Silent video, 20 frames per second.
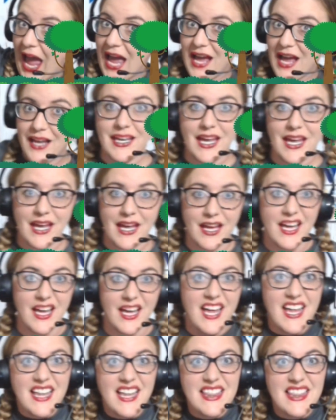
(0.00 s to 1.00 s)
Yeah.
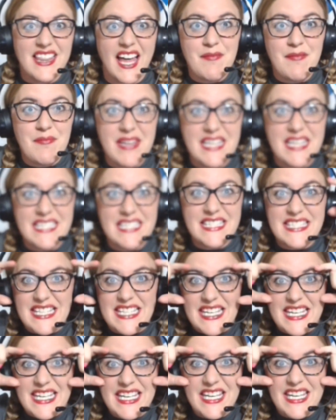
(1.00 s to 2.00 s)
Let me
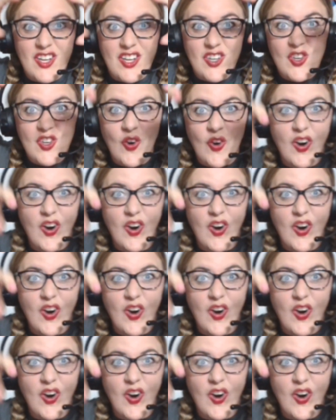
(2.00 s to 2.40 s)
see your